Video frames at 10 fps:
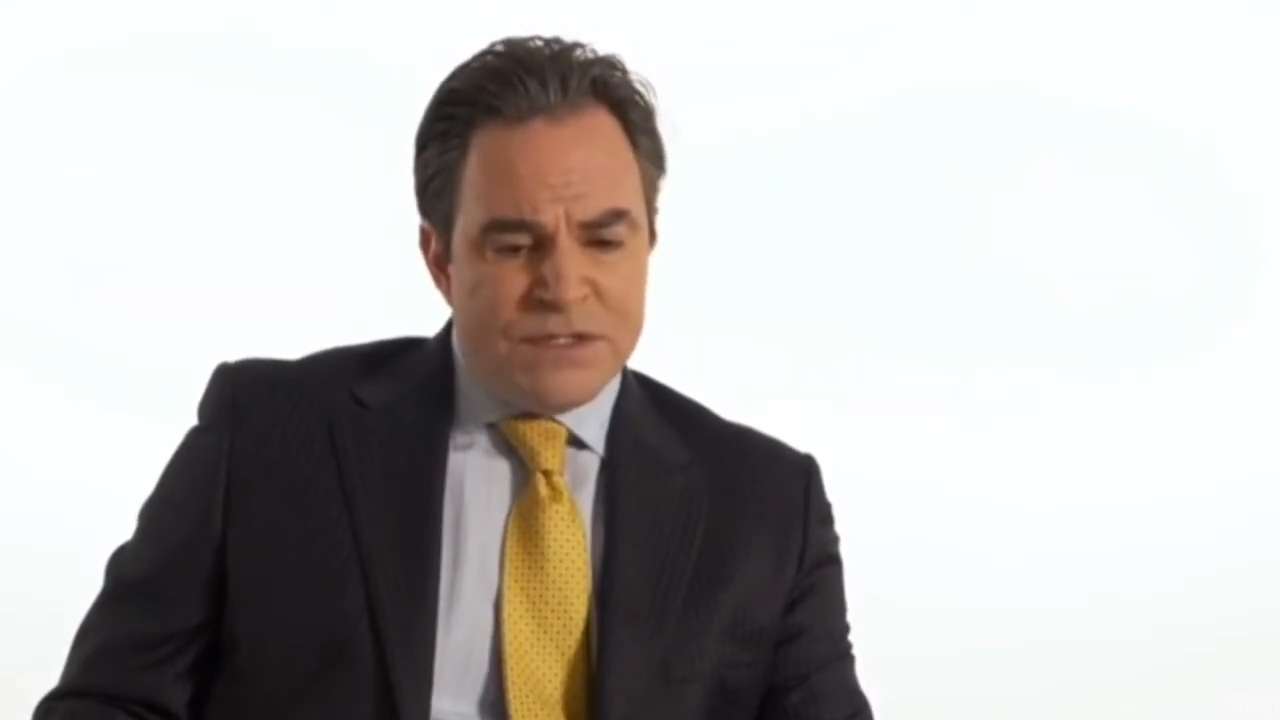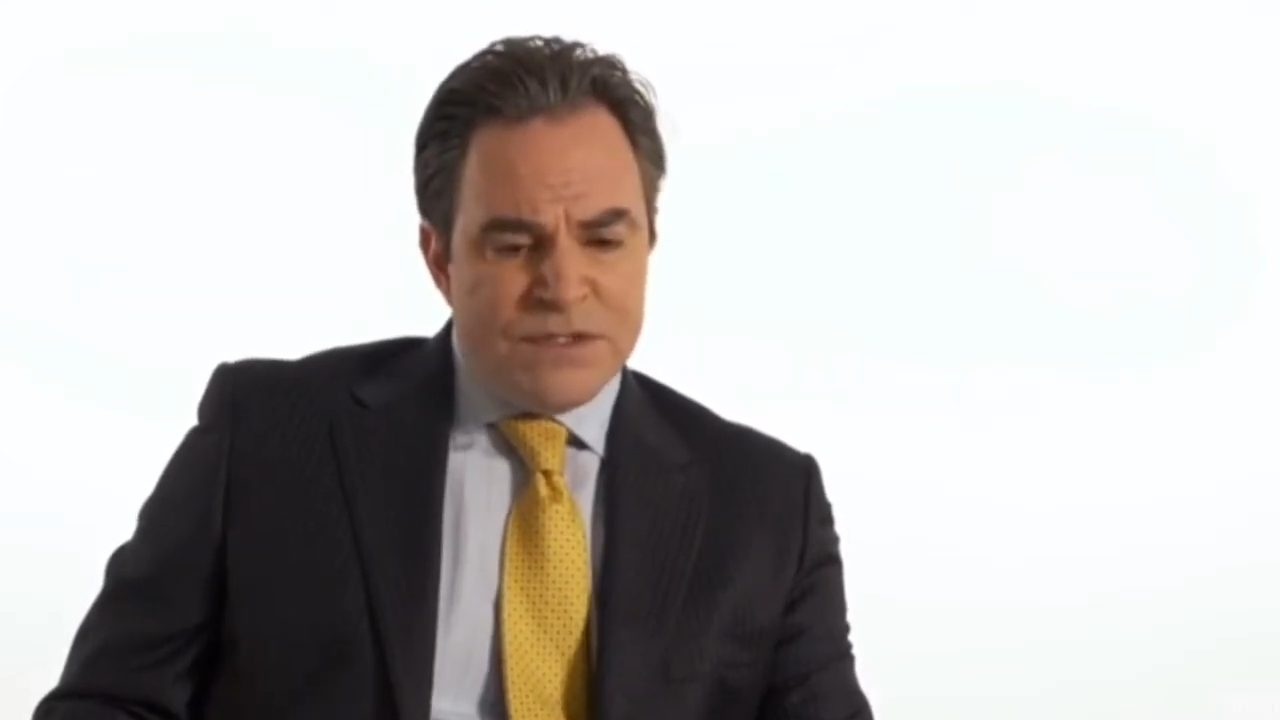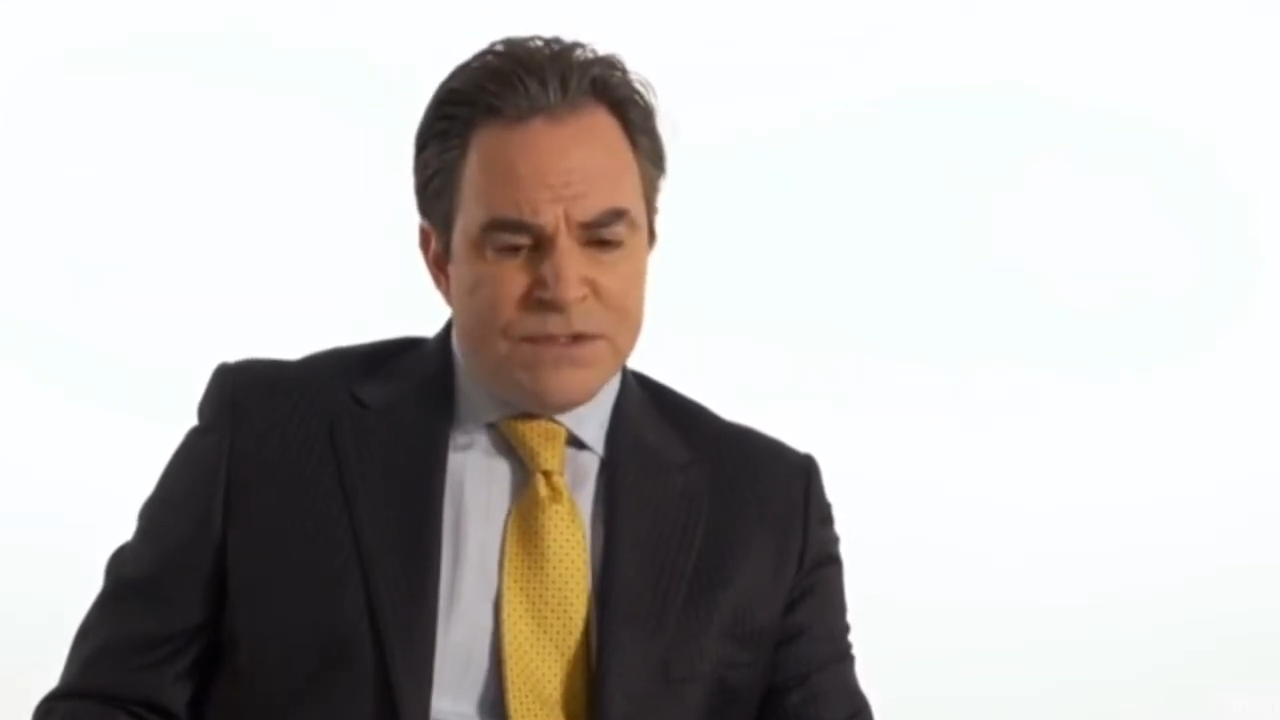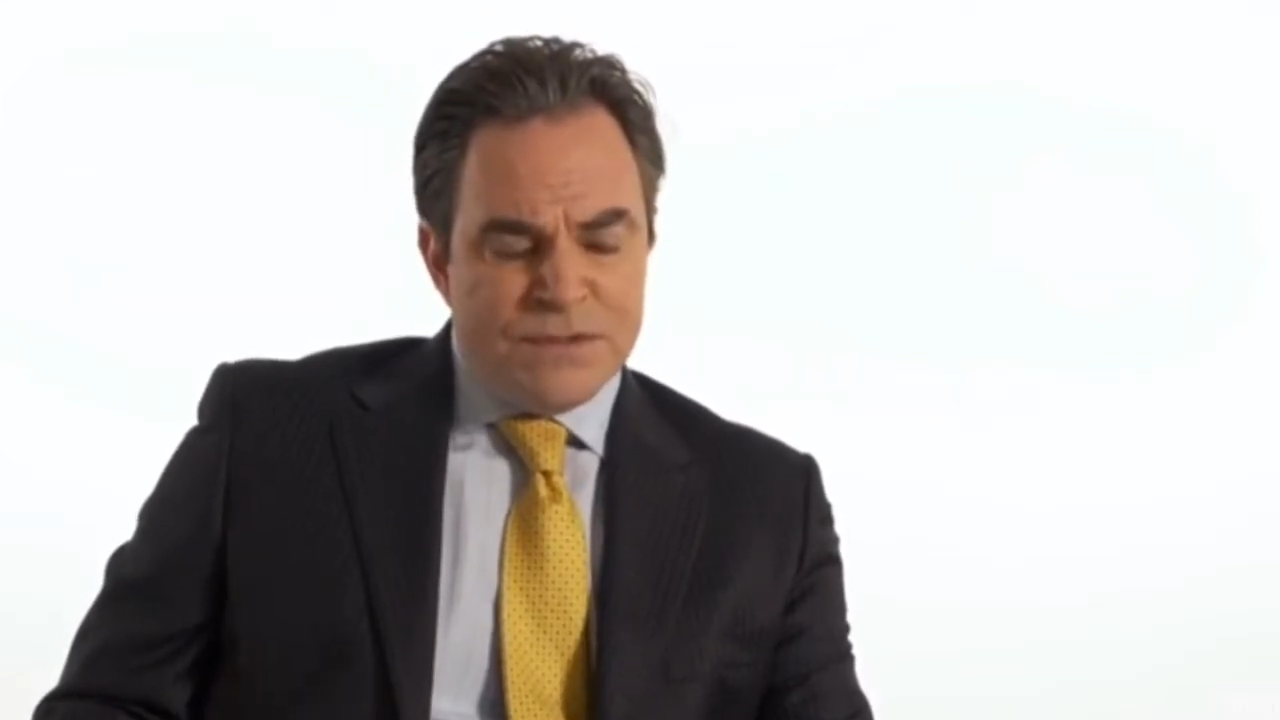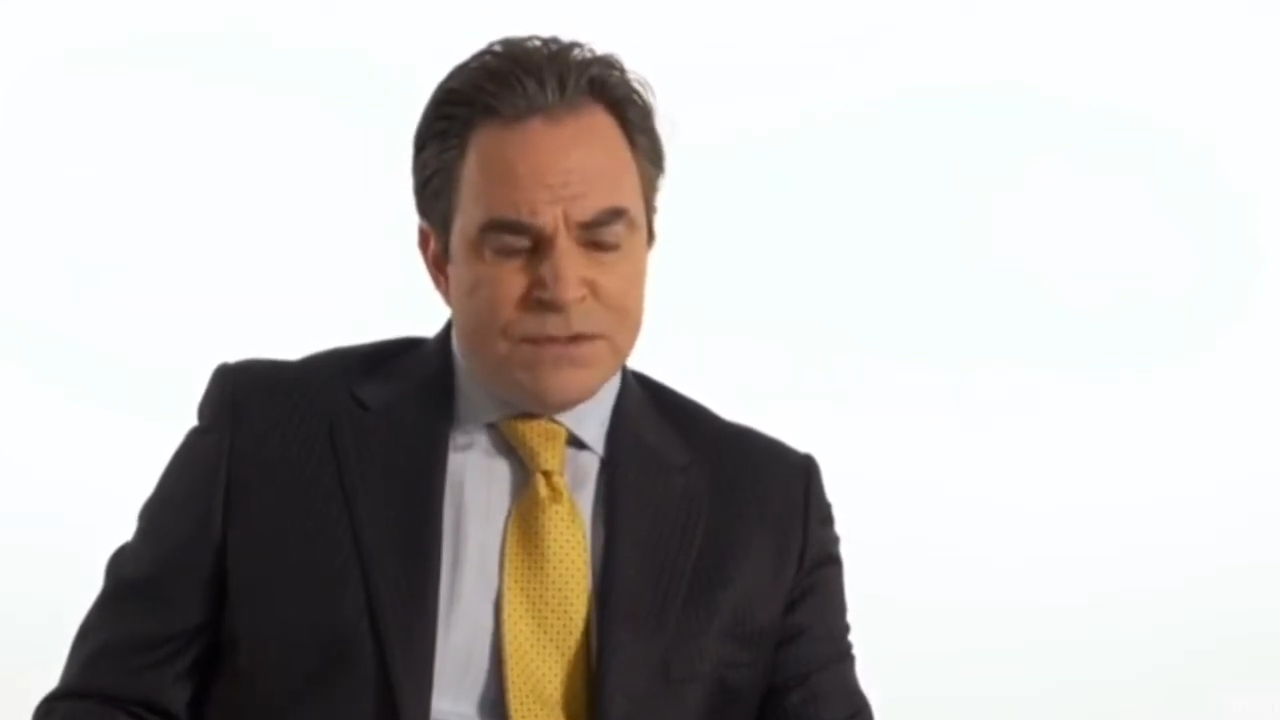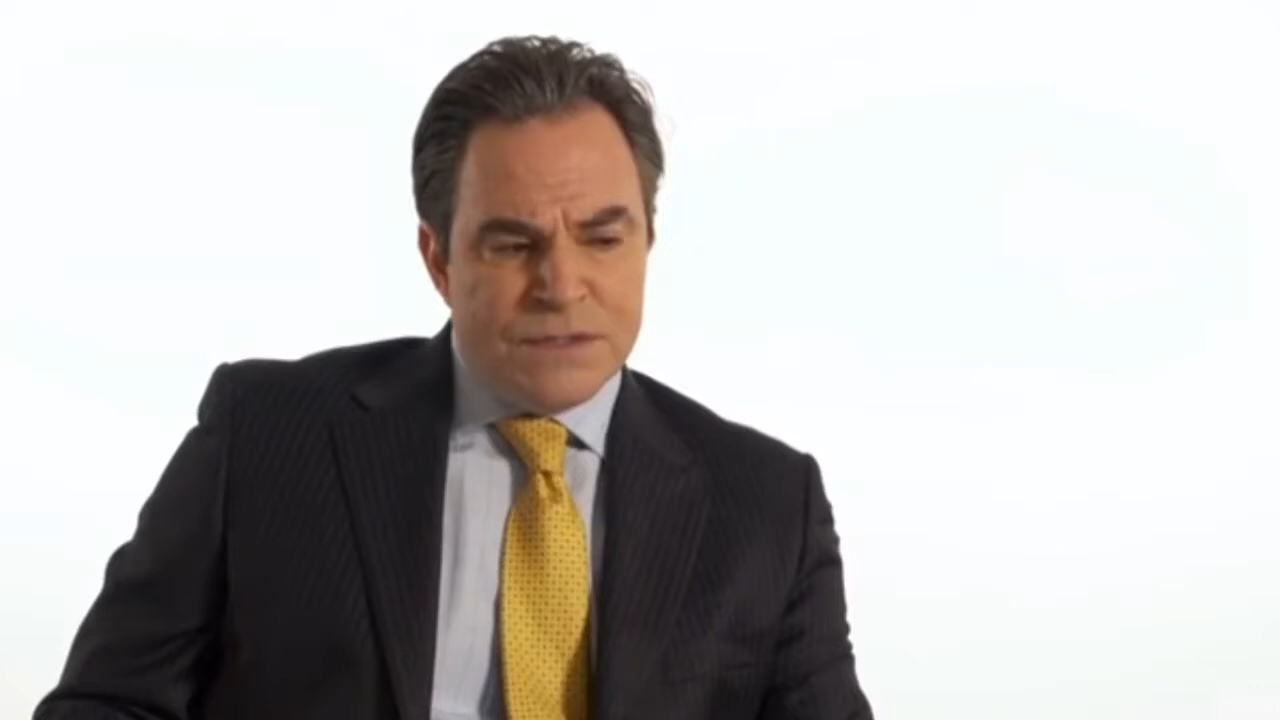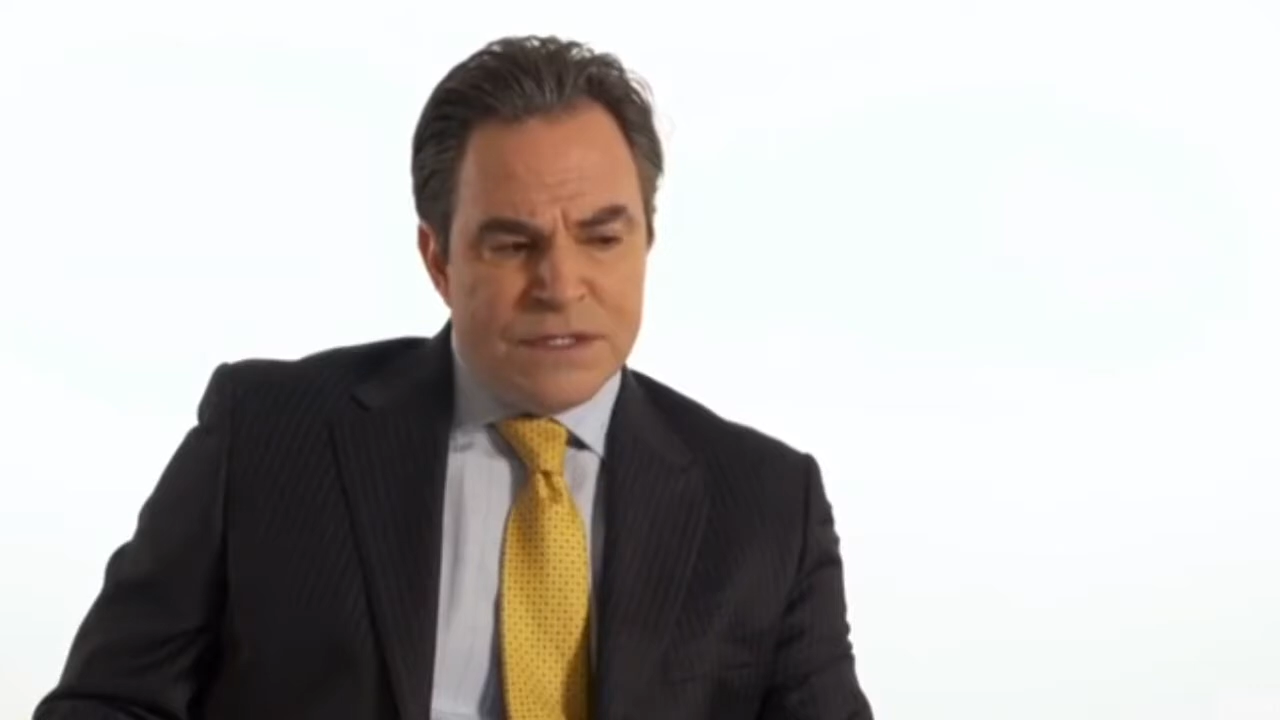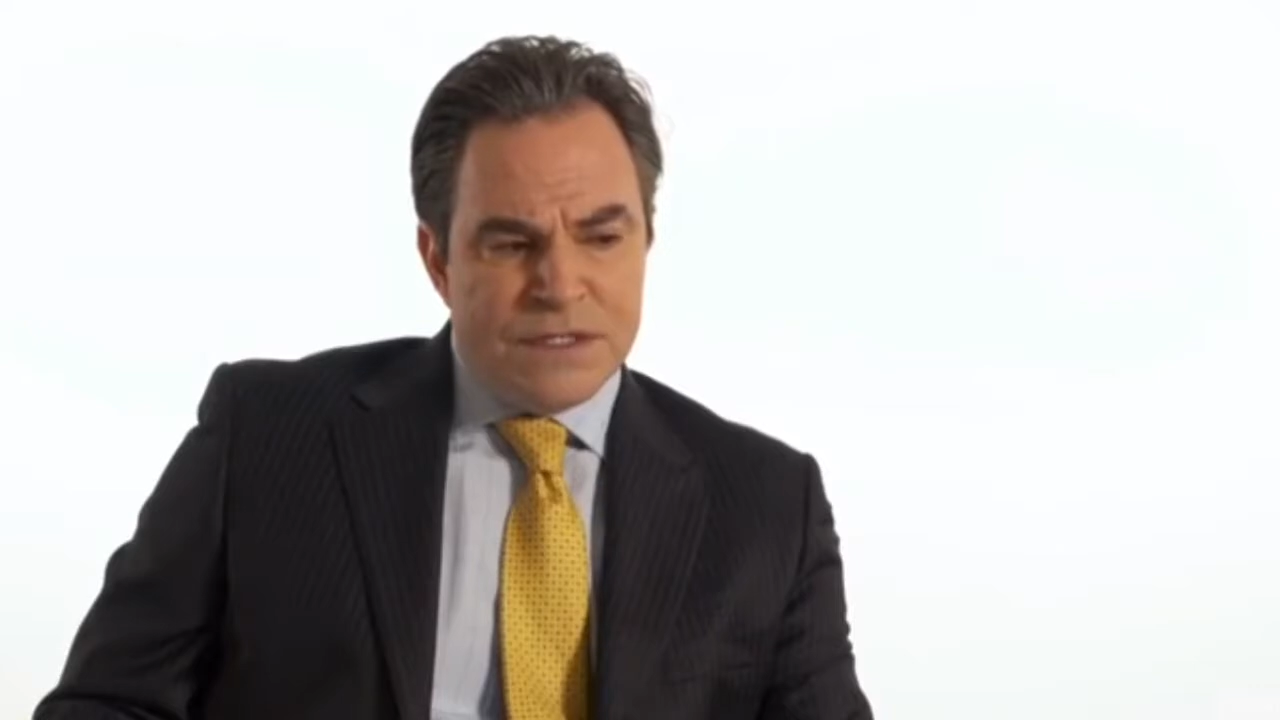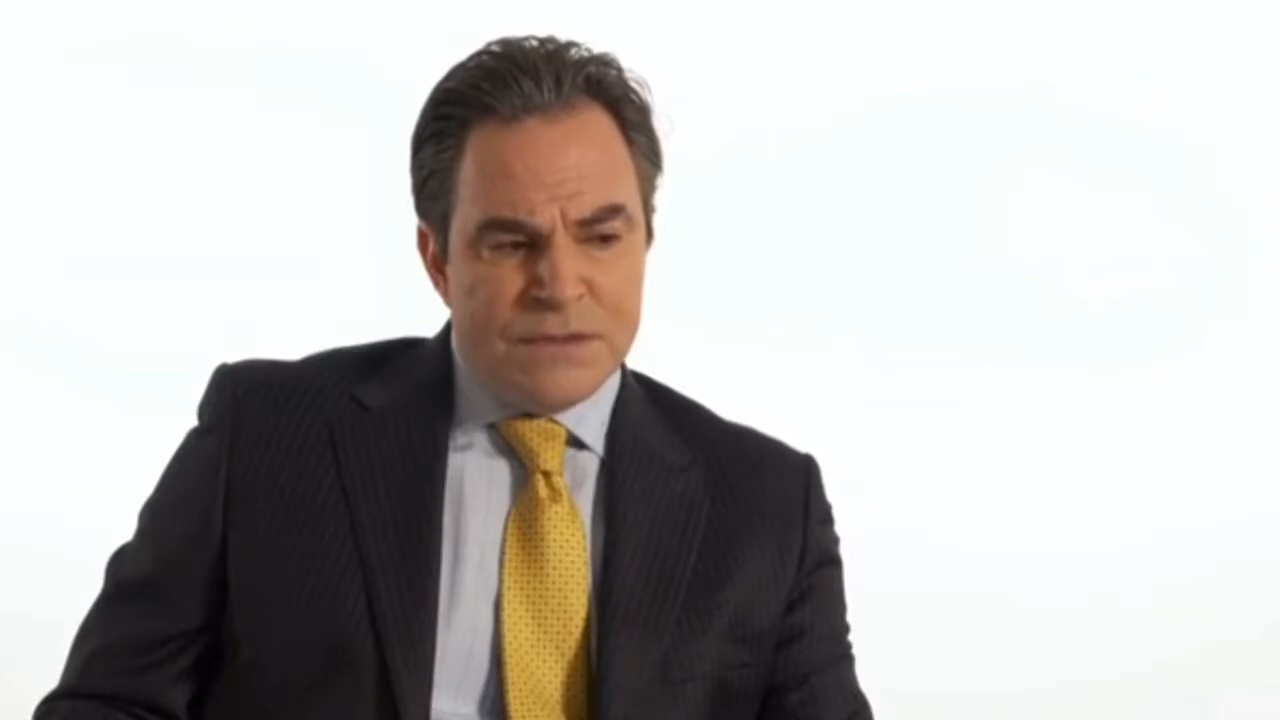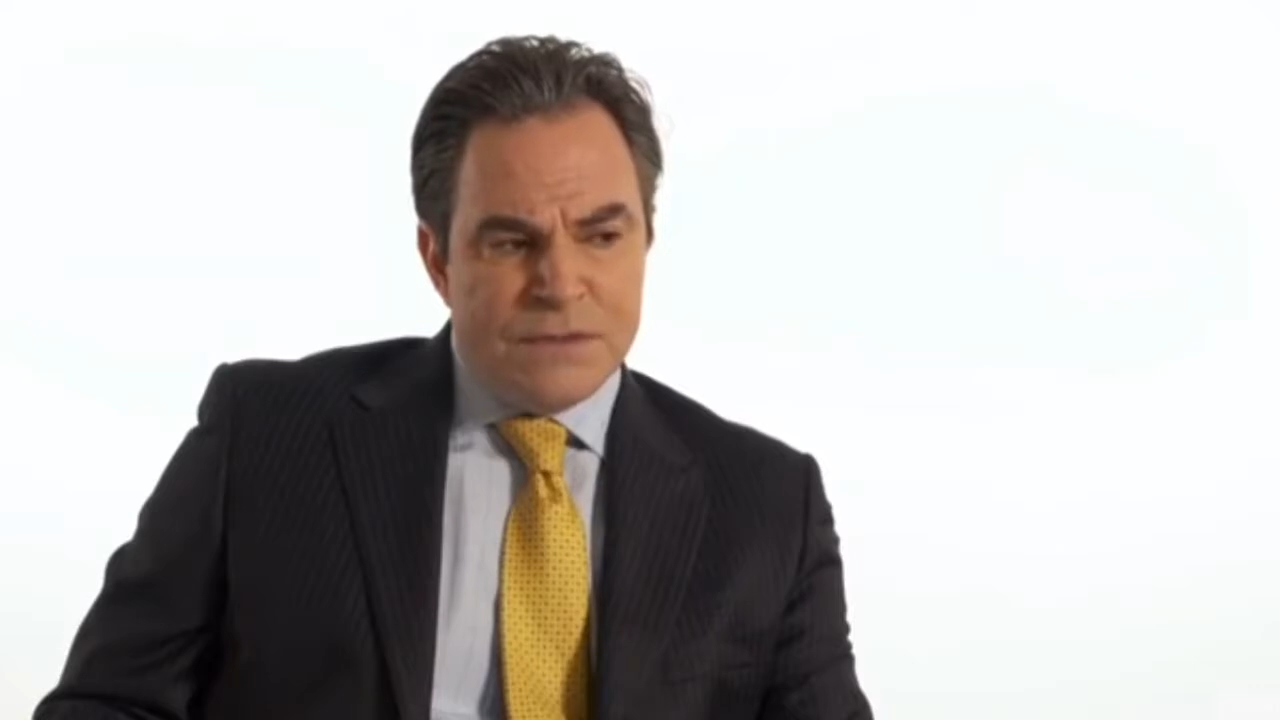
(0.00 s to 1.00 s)
to
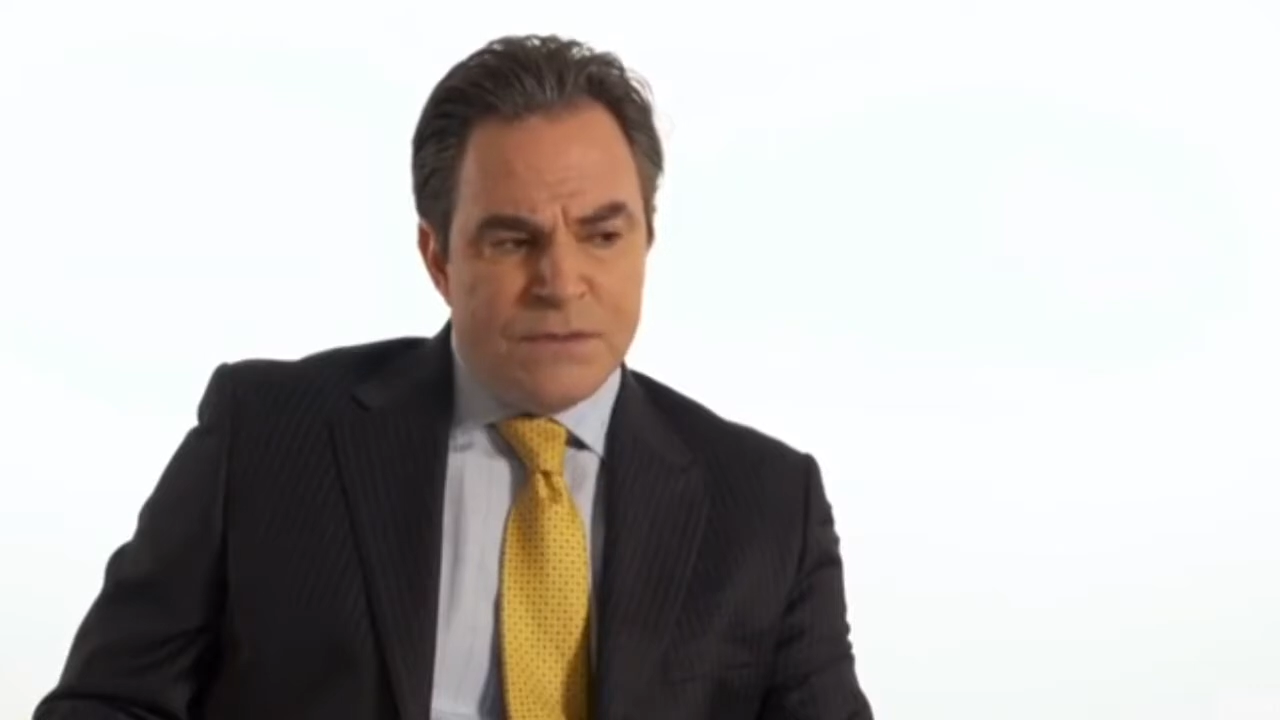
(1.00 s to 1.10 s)
uh,